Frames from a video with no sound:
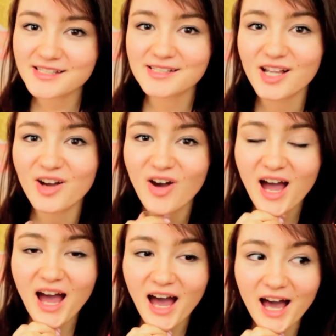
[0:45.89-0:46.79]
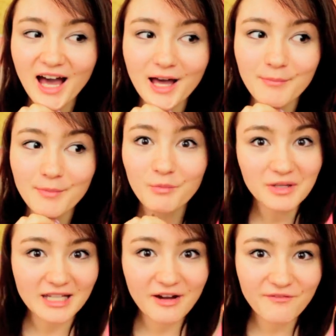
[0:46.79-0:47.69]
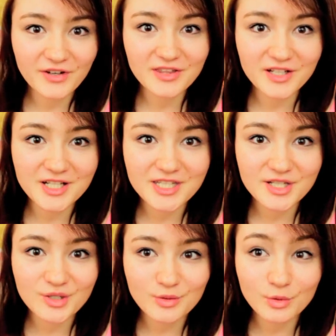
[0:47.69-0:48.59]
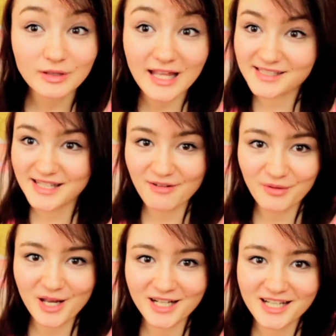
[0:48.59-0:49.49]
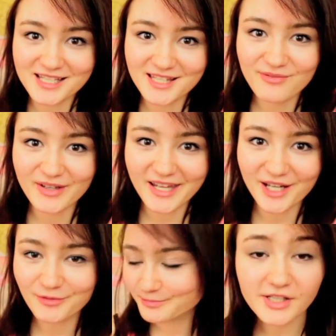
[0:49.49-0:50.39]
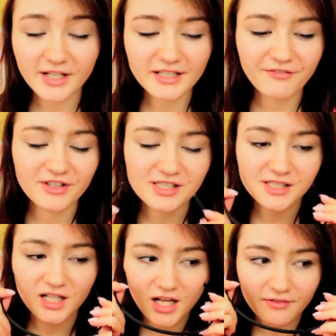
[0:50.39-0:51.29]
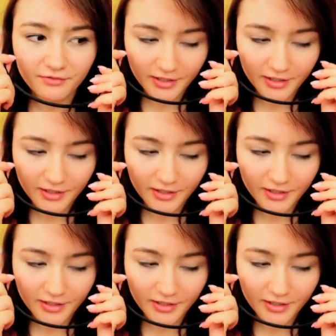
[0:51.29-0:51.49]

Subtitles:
So without further ado, let's get right on into the video. So I'm gonna first start off